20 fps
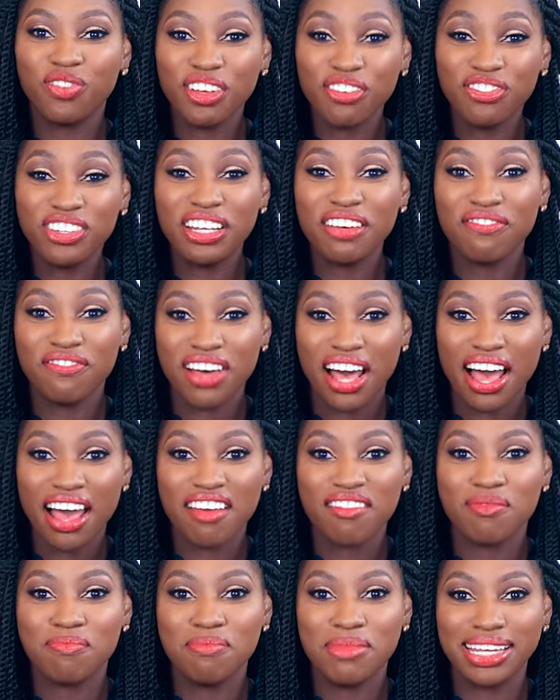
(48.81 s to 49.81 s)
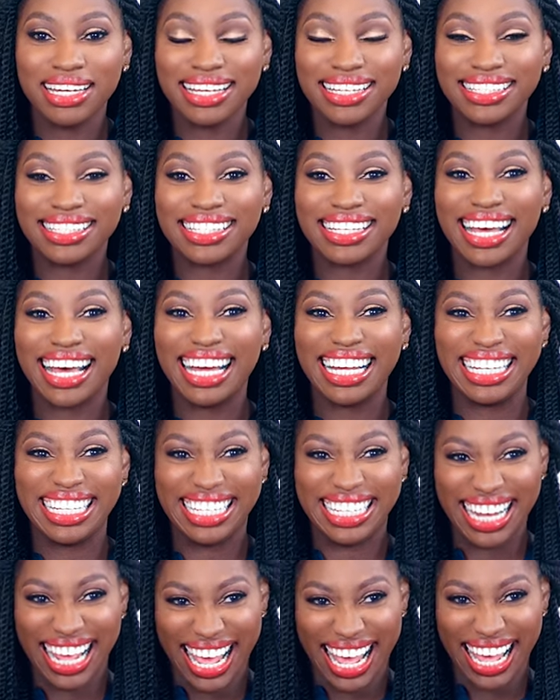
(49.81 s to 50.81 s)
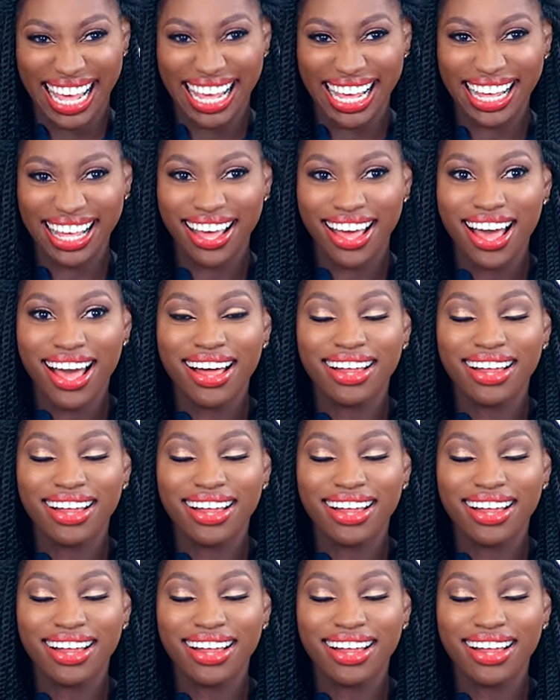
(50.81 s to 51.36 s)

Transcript: 55 minutes a day